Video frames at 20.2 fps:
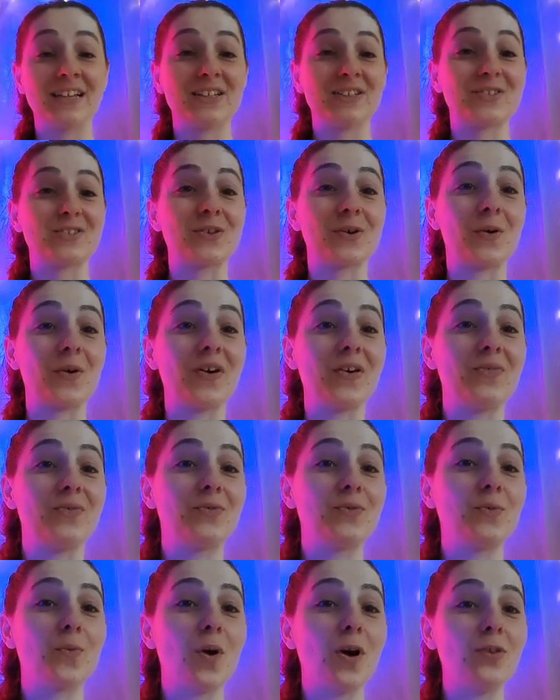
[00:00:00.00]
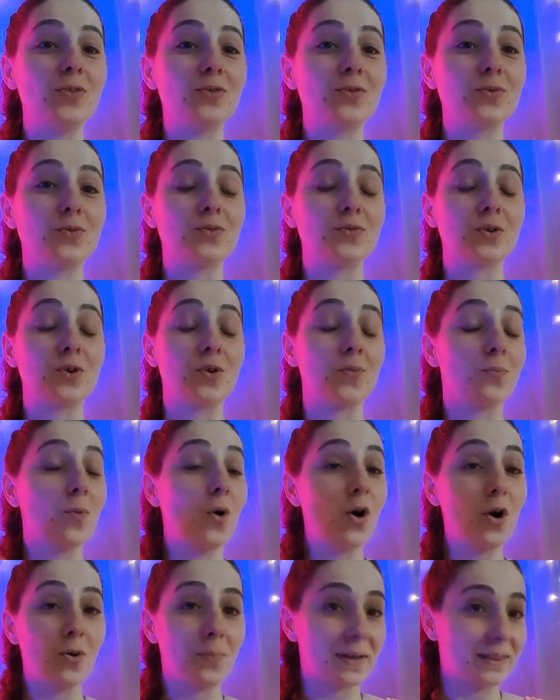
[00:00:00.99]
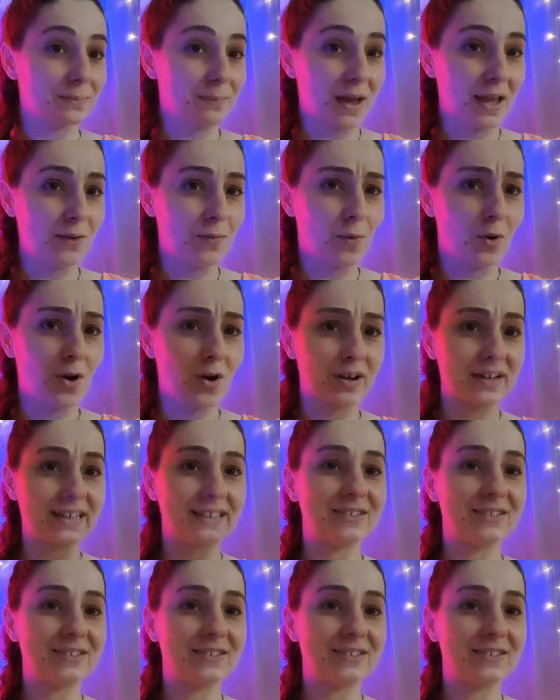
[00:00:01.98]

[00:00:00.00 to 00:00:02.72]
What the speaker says: So if you want to follow more about my work,